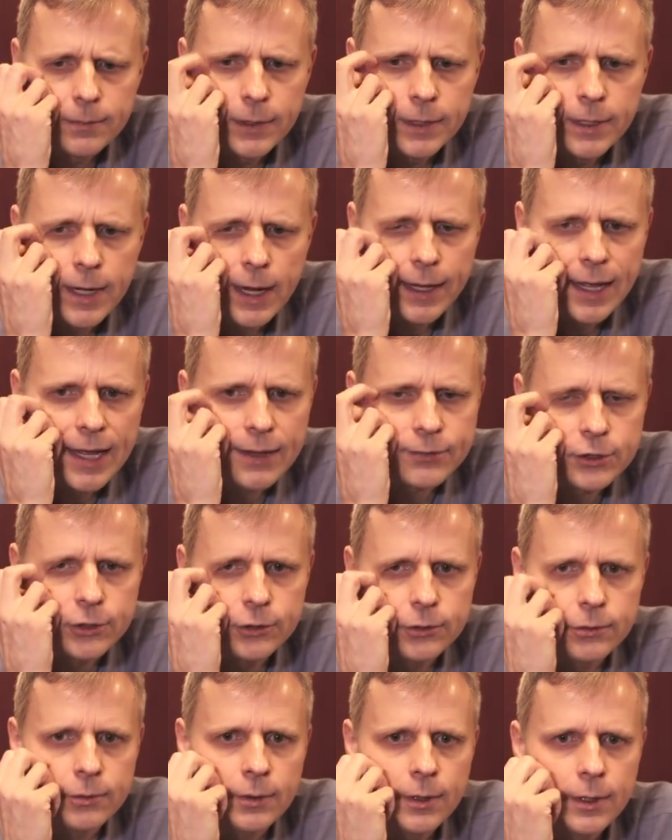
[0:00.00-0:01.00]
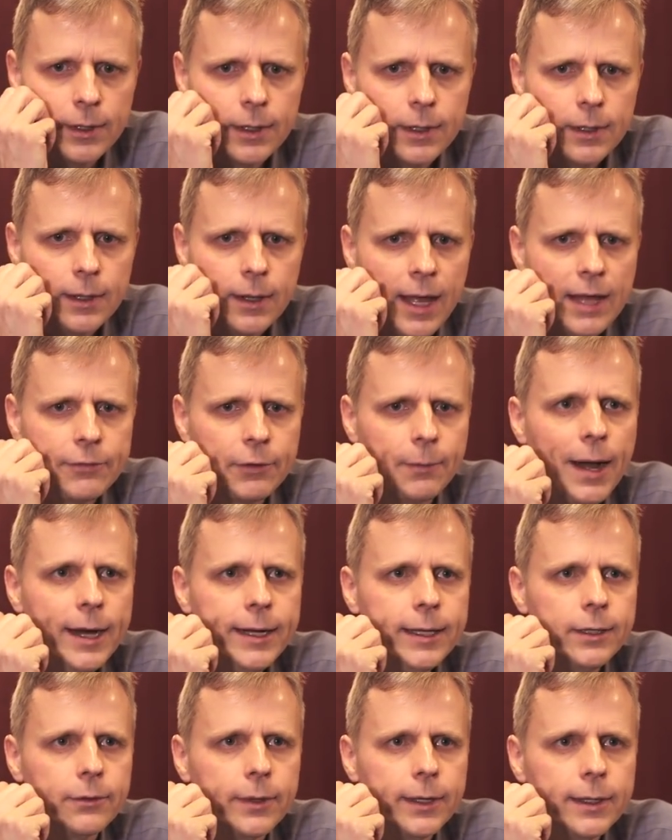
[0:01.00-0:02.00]
not have to have a
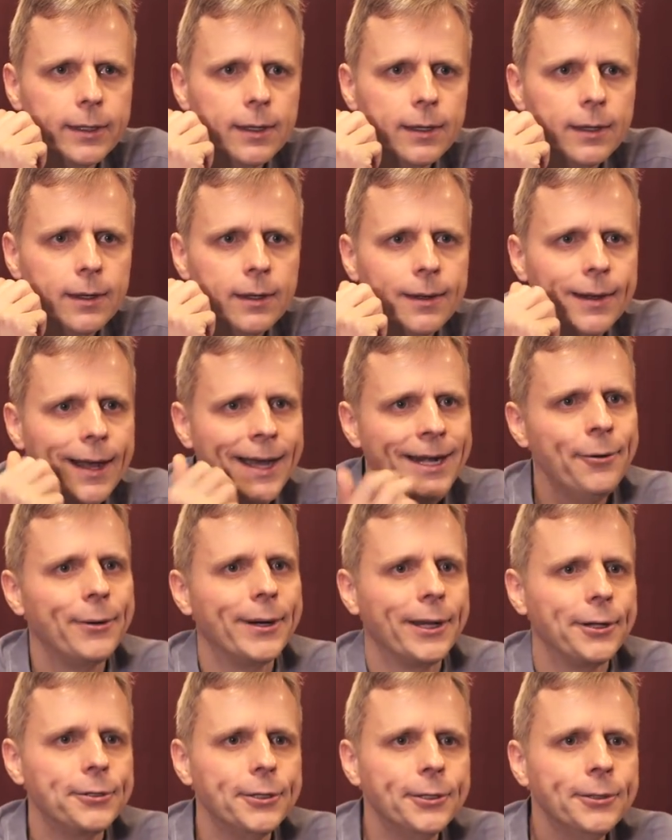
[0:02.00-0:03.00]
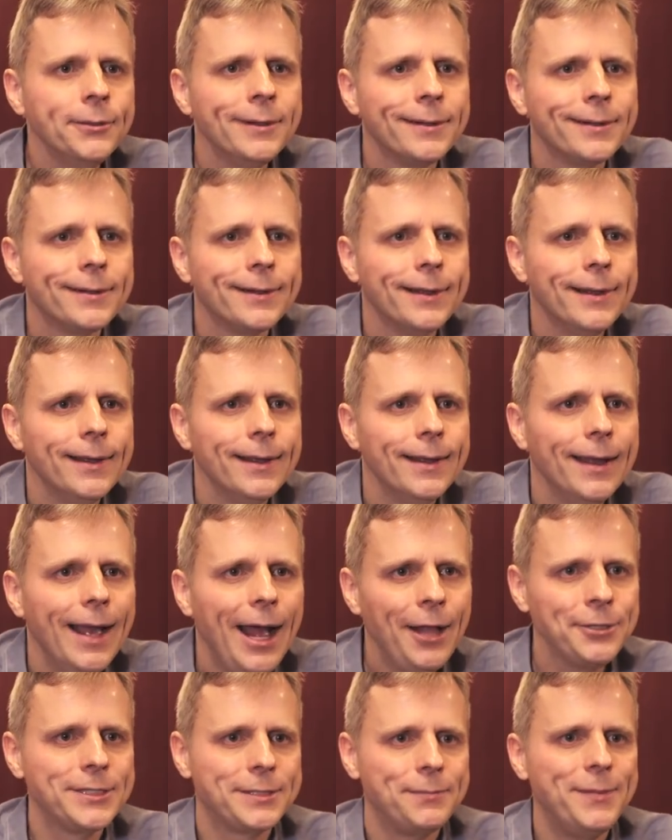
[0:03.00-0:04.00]
mining rig, I know what I'll do.
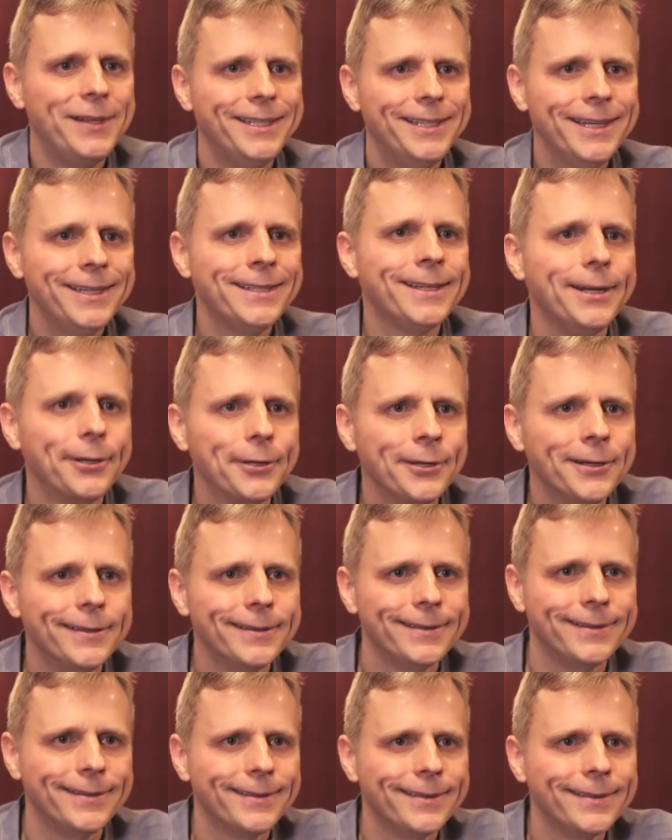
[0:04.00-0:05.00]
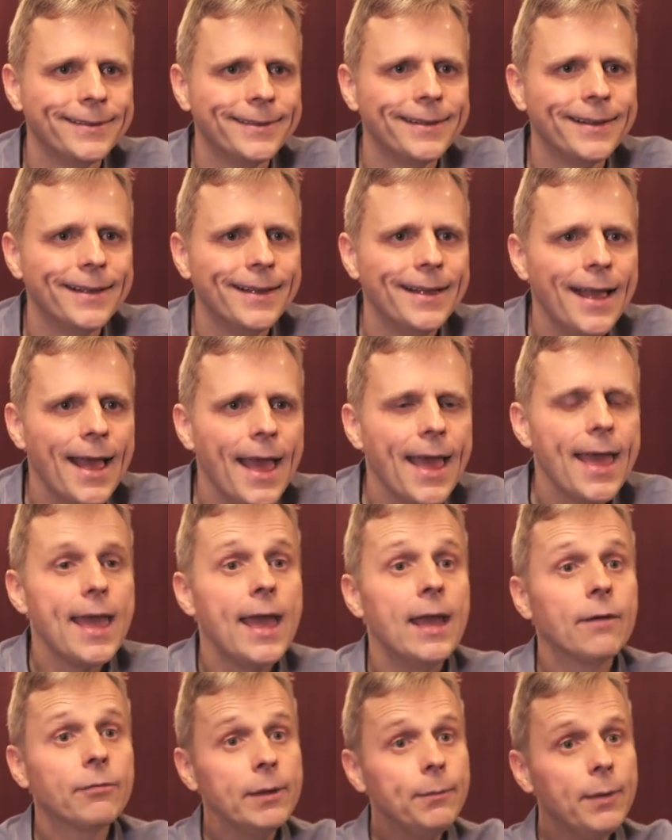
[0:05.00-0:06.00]
I'll just be the dictator.
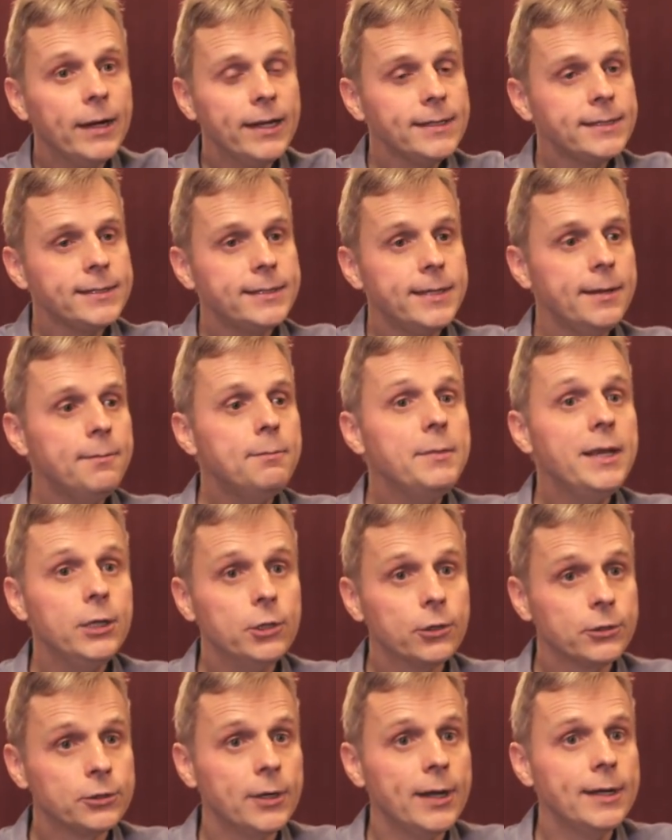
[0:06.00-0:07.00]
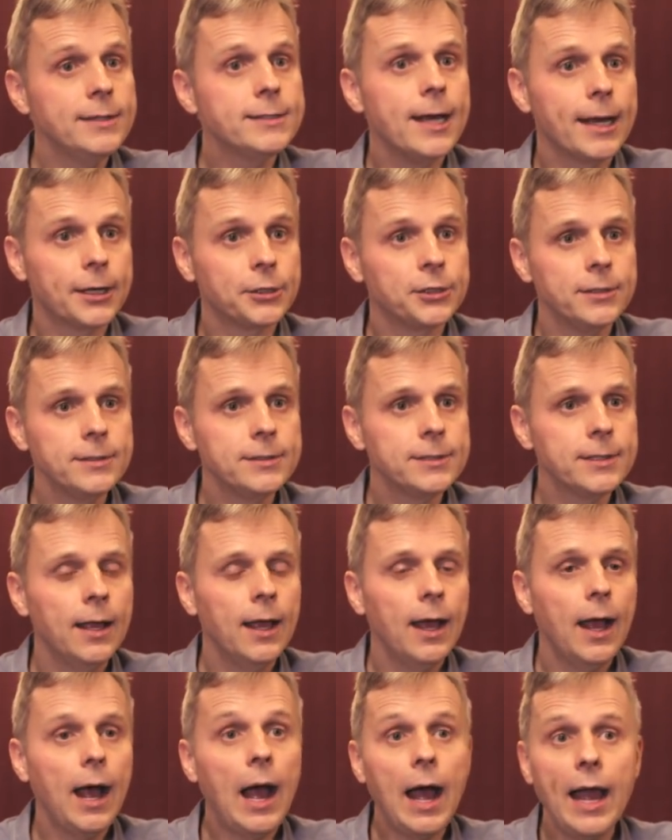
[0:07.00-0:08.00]
Everybody send me your transactions.
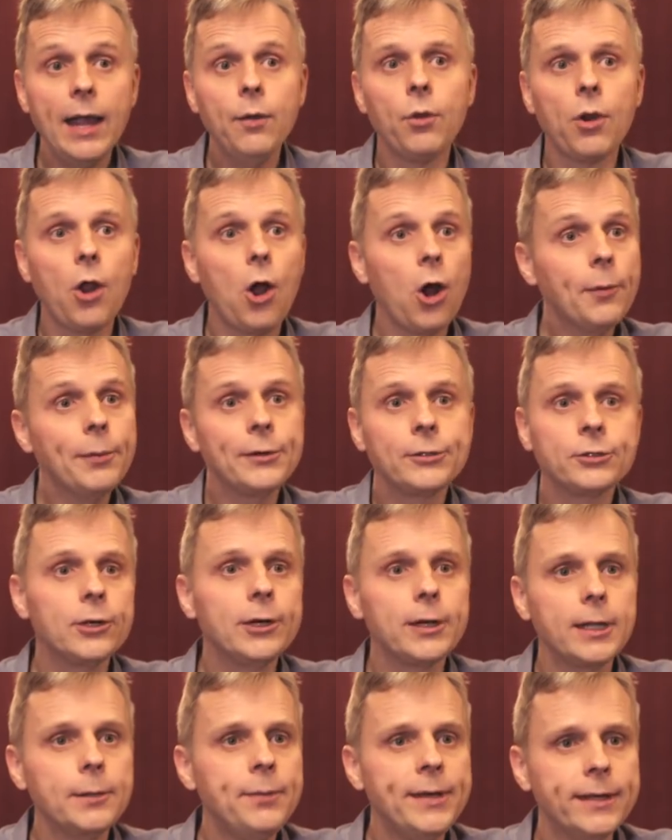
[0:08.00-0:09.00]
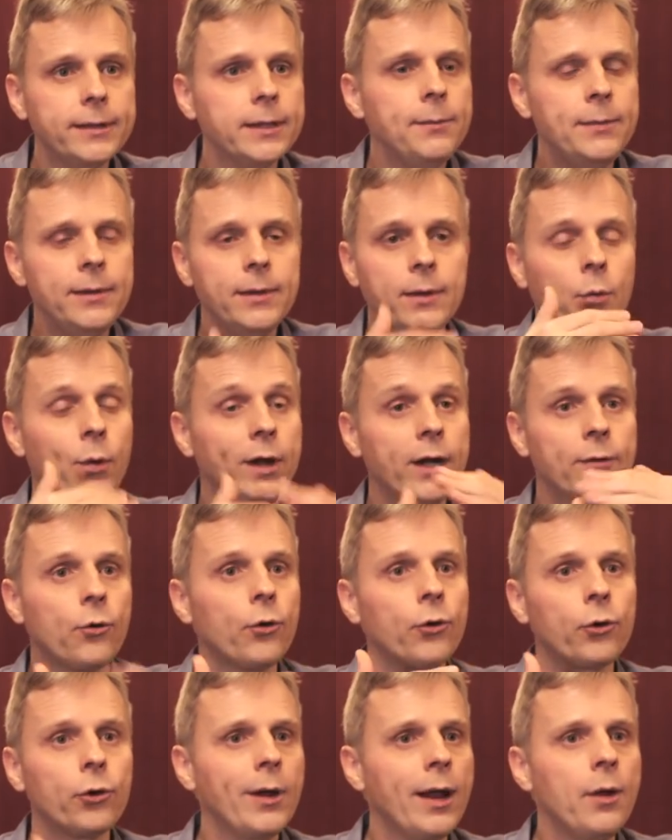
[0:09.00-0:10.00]
I will arbitrarily pick them in whatever
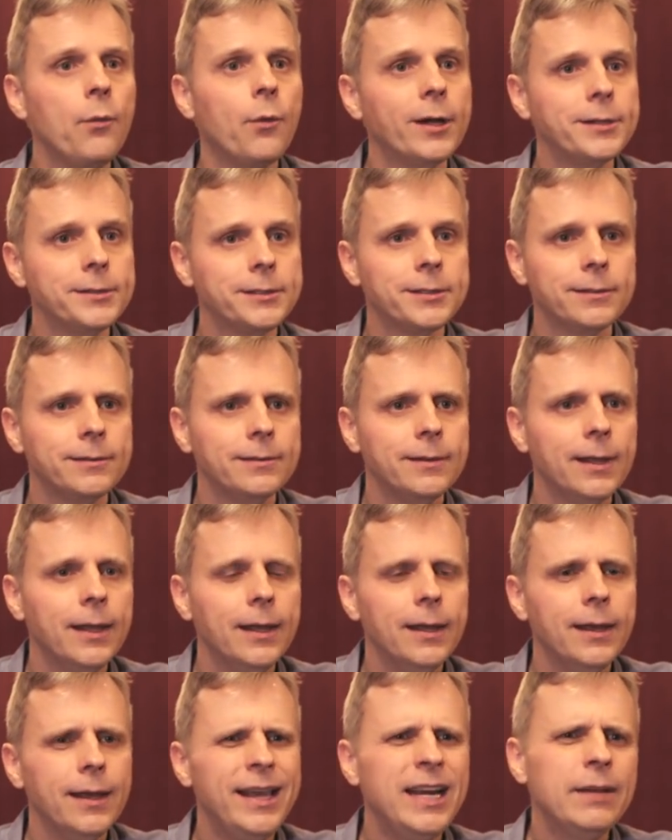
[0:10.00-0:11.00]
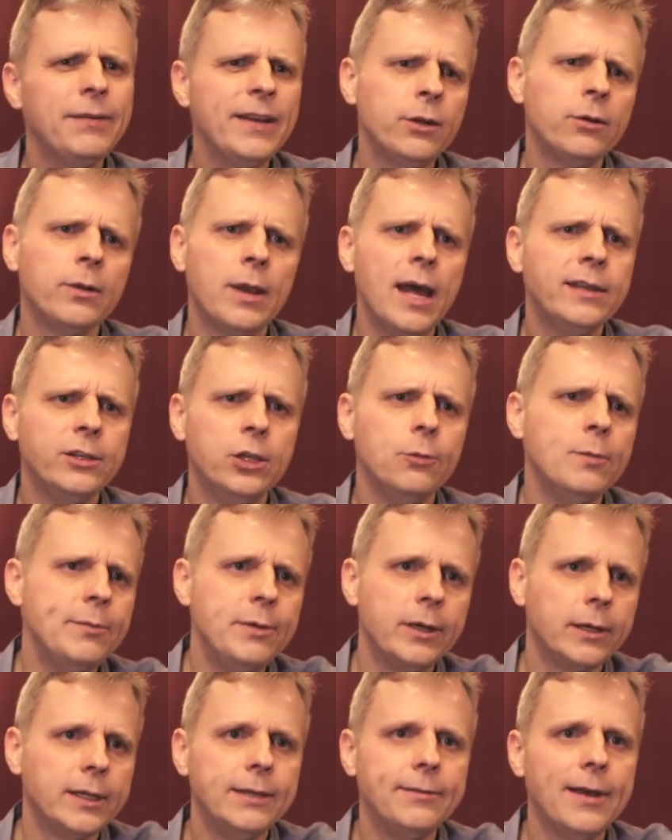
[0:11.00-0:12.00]
order I want. And if I don't like you, maybe
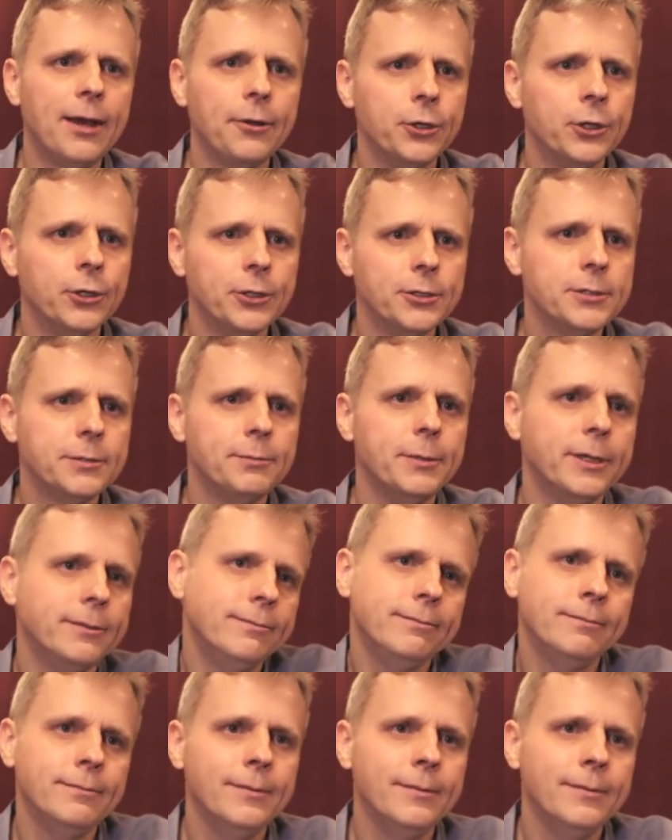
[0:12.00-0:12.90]
I'll leave out yours, but